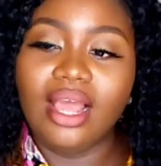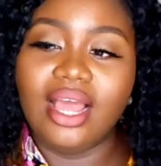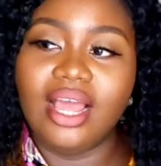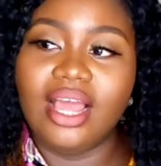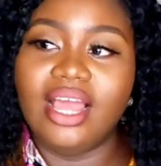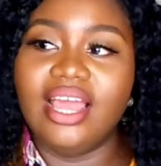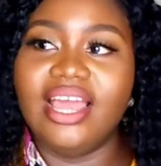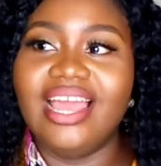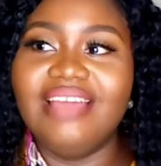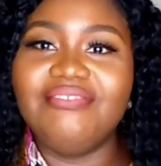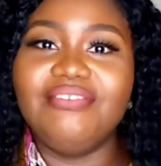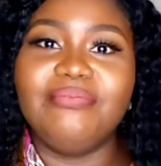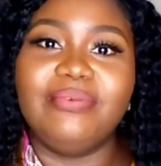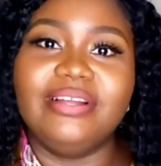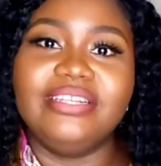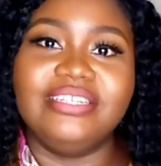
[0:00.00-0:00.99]
everybody
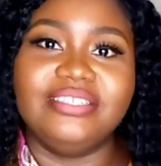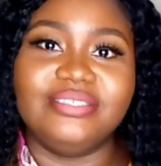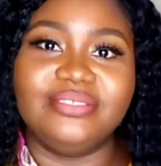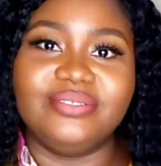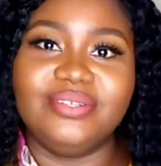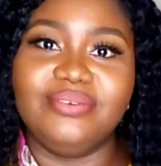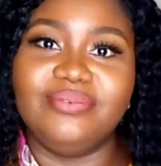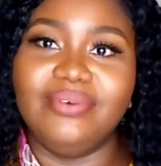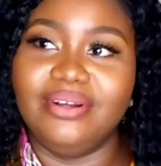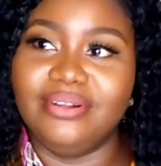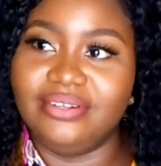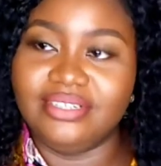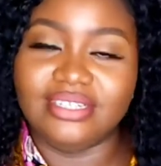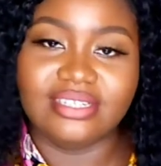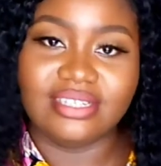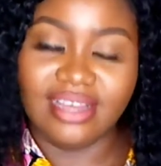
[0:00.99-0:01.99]
is doing well on
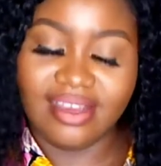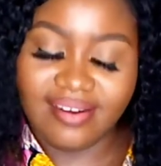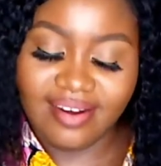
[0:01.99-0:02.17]
Instagram